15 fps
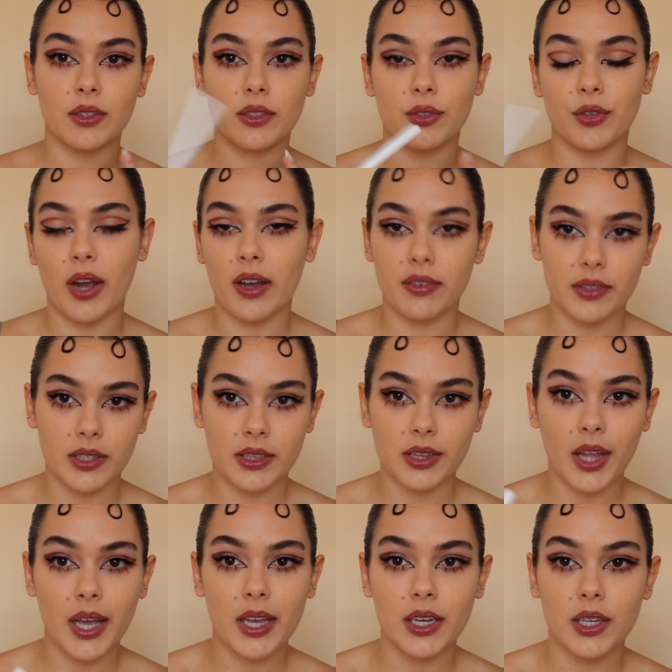graphic
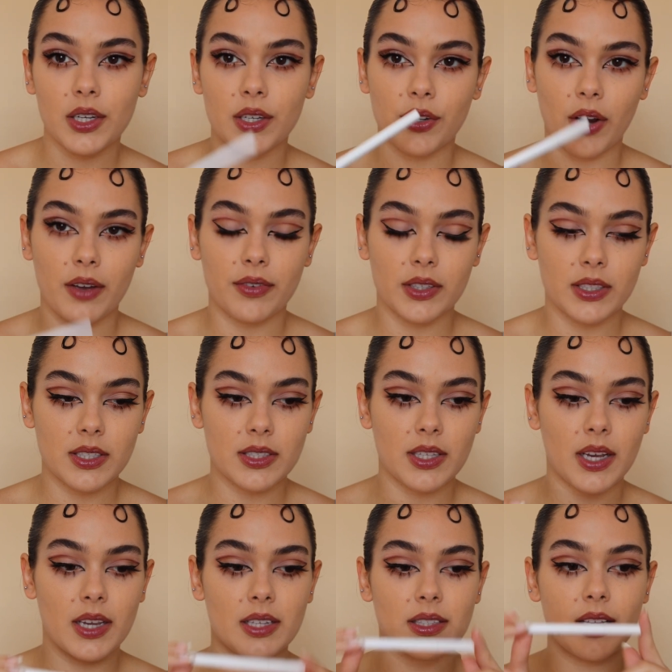liner, graphic
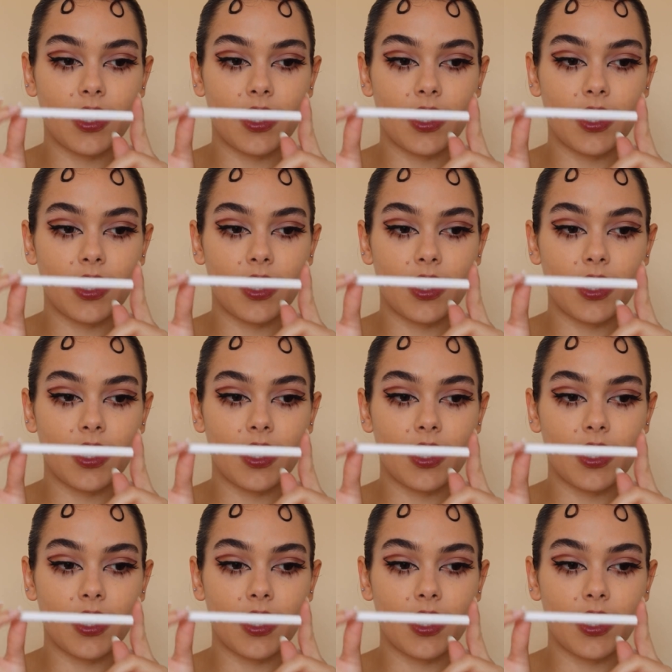designs,